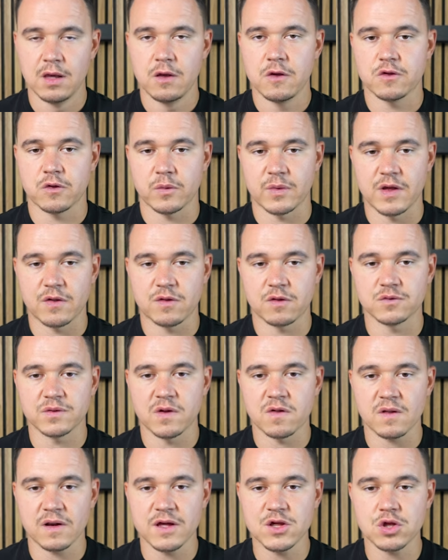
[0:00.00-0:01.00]
So here's the
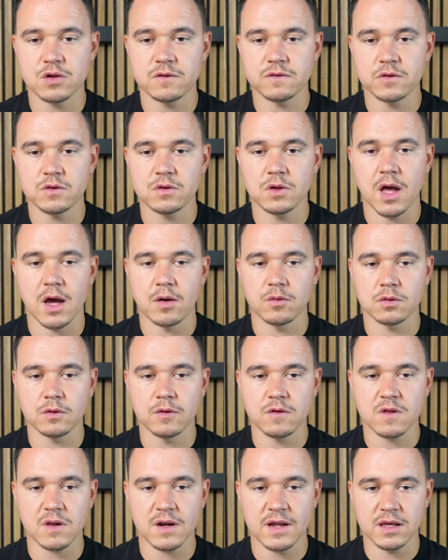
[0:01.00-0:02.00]
translation tool, how it
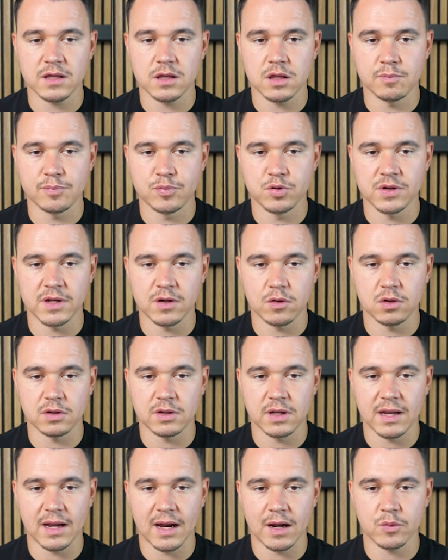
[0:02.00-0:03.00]
looks like. You put in all
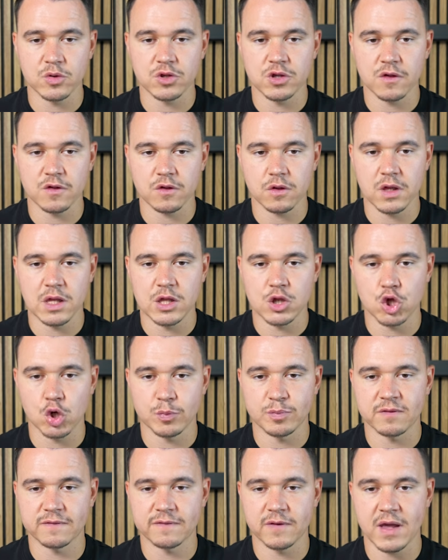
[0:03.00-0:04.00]
the languages in
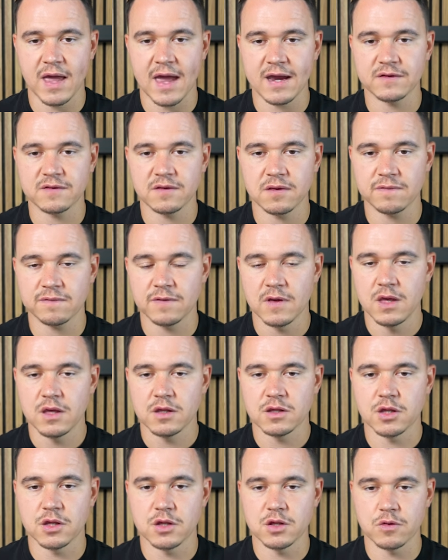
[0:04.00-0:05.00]
Shopify Active.
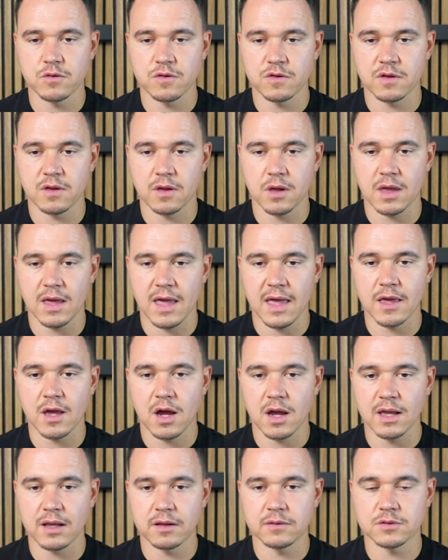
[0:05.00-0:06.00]
You use the
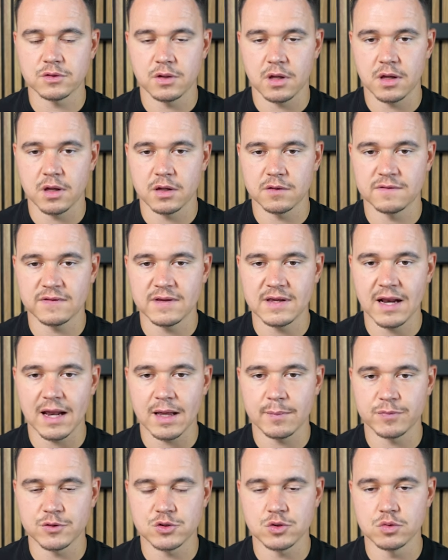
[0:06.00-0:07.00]
AI
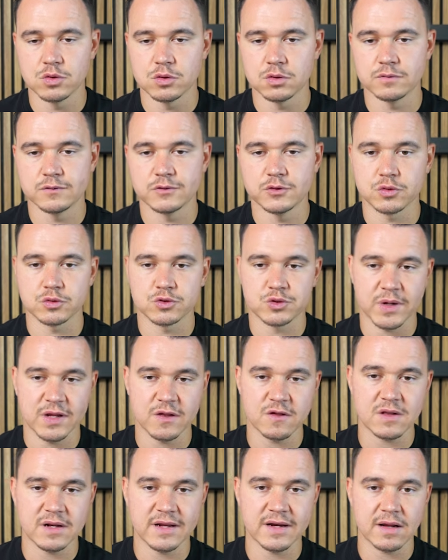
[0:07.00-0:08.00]
T-Lab tool to
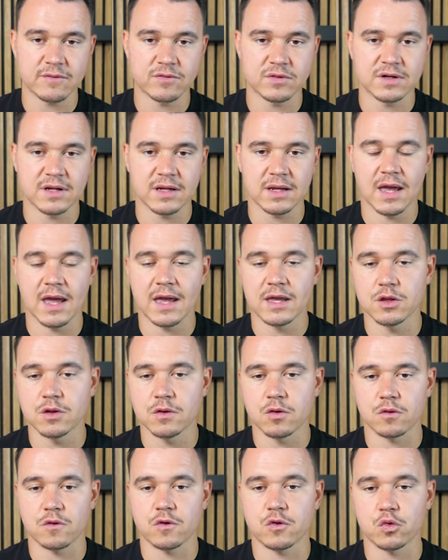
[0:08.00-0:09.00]
translate everything, and
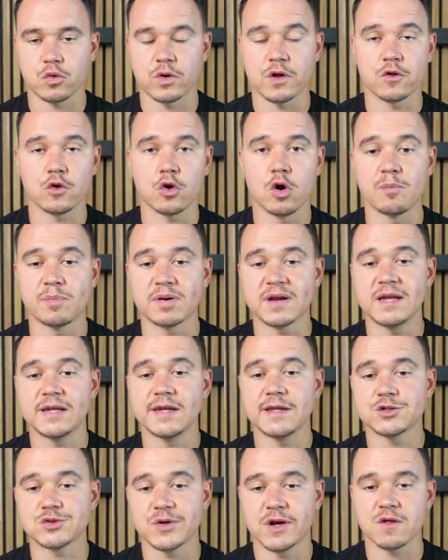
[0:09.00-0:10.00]
your store is
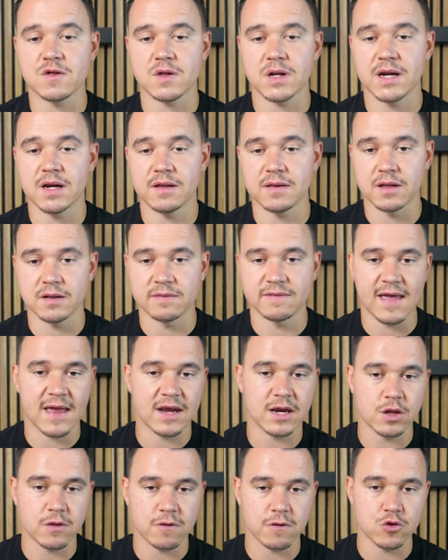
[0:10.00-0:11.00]
completely translated in
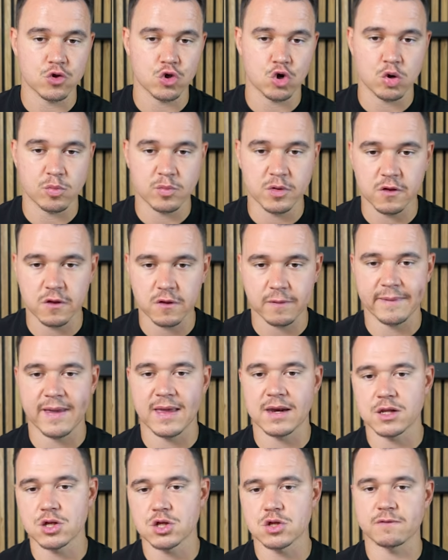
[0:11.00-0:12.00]
Danish, German,
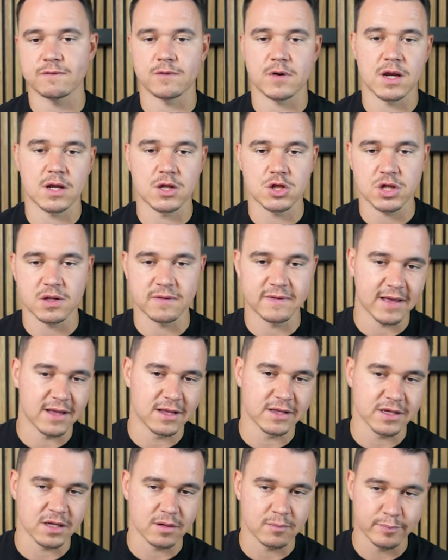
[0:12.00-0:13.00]
Spanish, French,
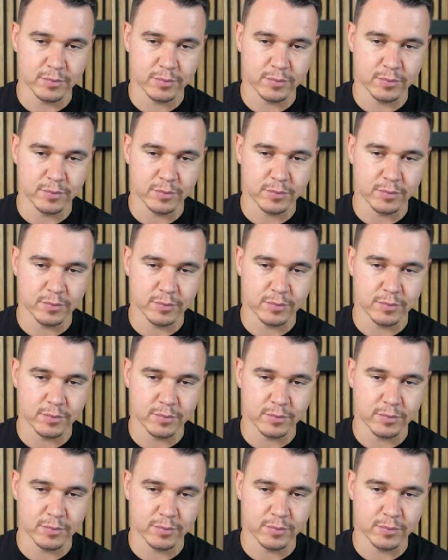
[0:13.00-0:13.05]
Italian,